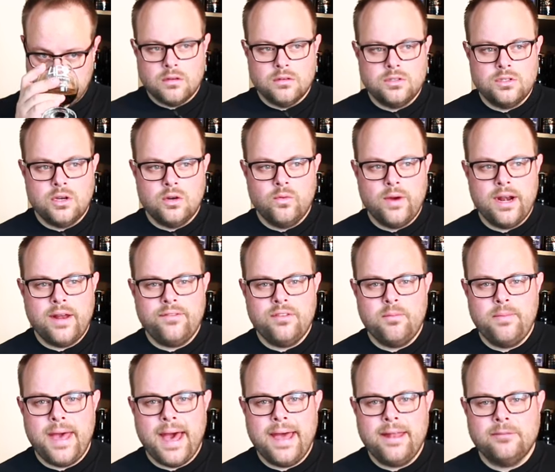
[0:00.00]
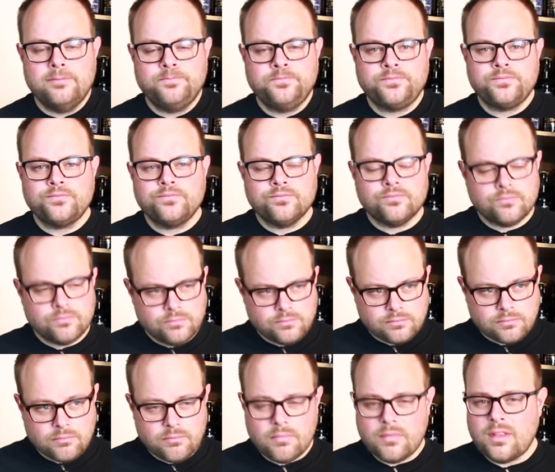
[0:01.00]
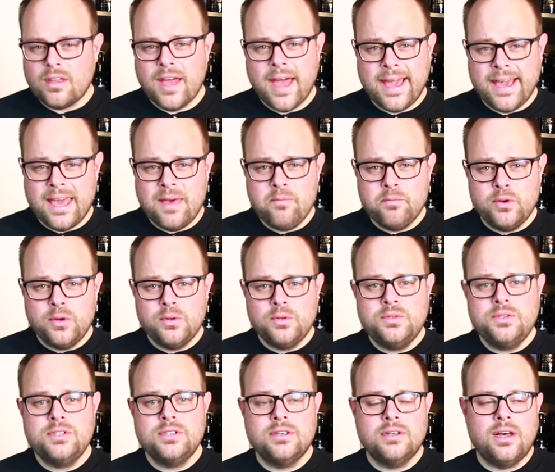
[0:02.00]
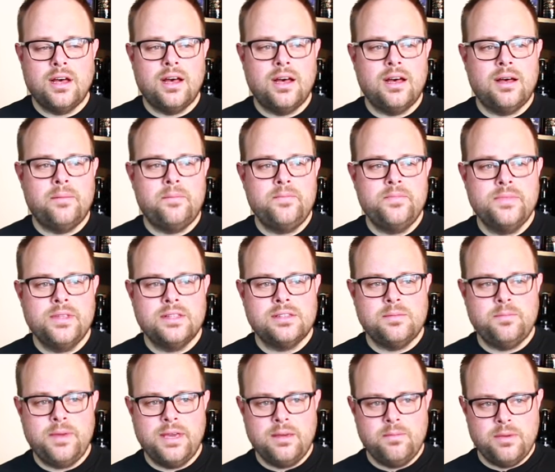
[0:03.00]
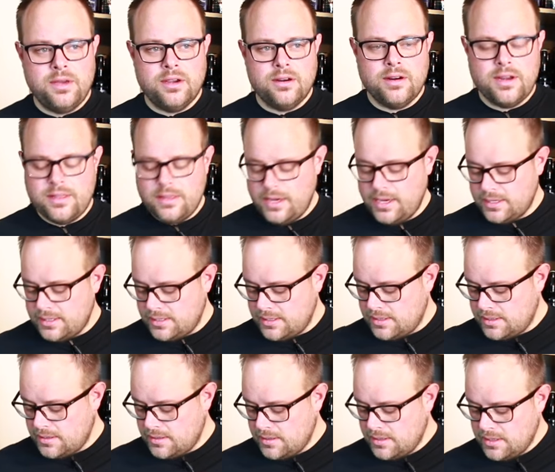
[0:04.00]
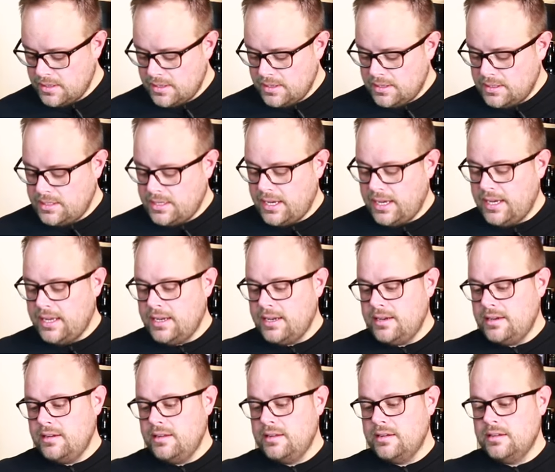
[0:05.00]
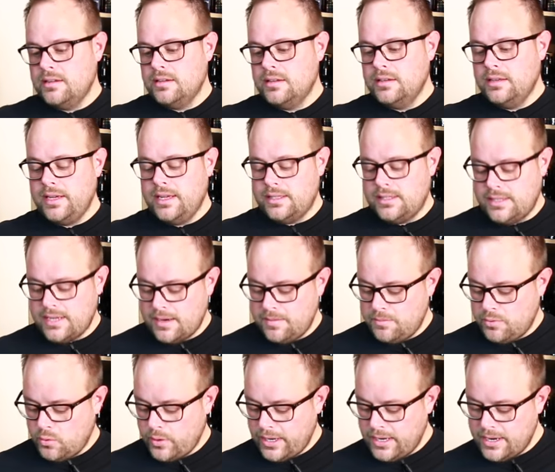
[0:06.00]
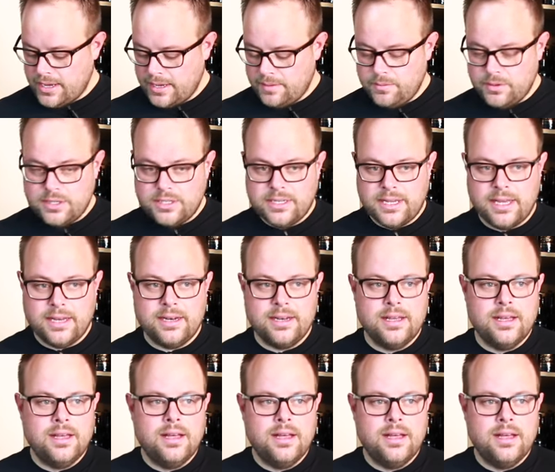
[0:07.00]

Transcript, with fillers: So right off the bat, I get booze. Um, it's a big beer. I think it's 10, yeah, it's 10.9%.